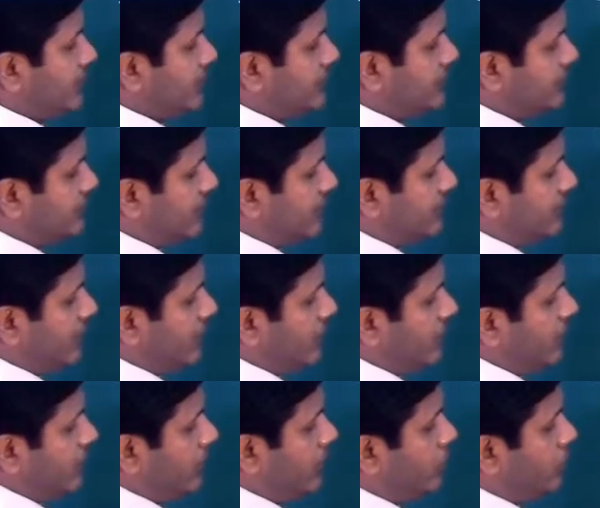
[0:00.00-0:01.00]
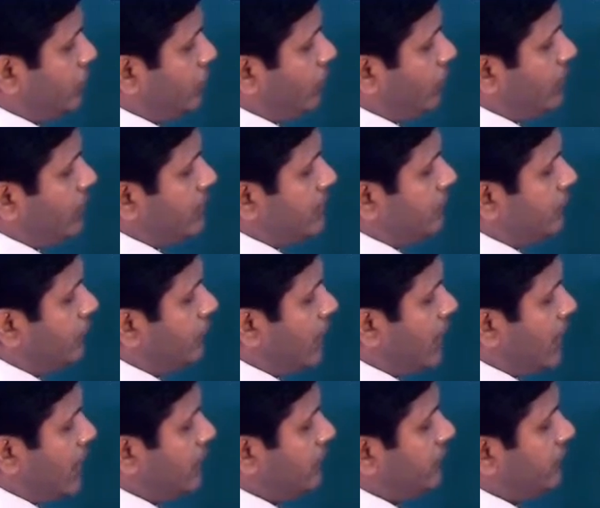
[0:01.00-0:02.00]

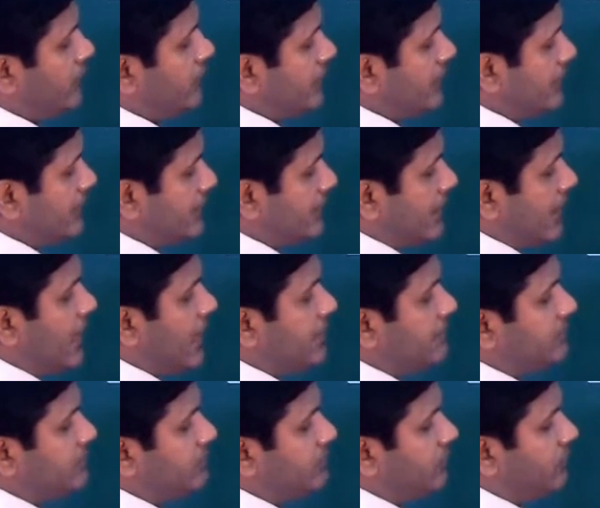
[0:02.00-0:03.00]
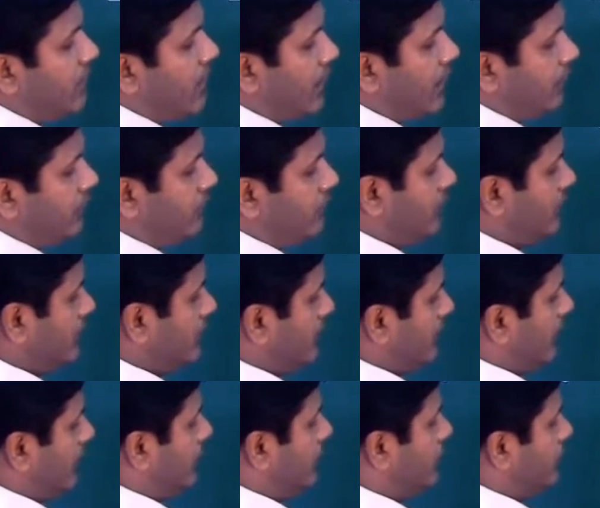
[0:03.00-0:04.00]
625 times 5
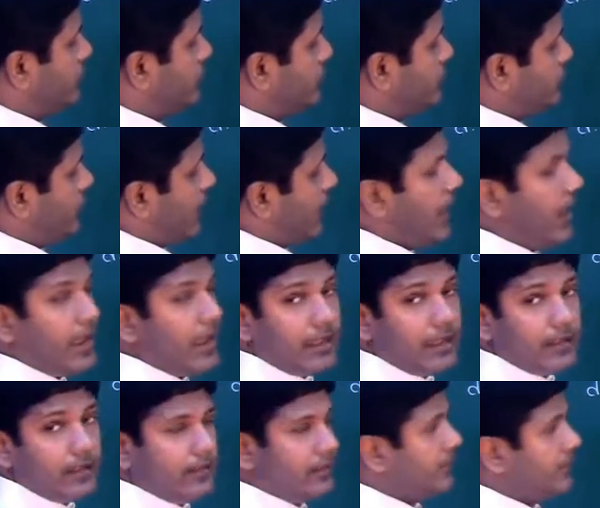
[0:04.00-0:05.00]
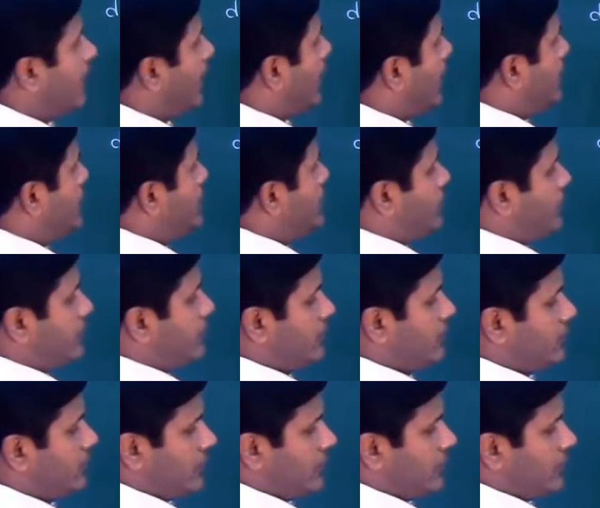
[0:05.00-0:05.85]
equals to A, the unknown.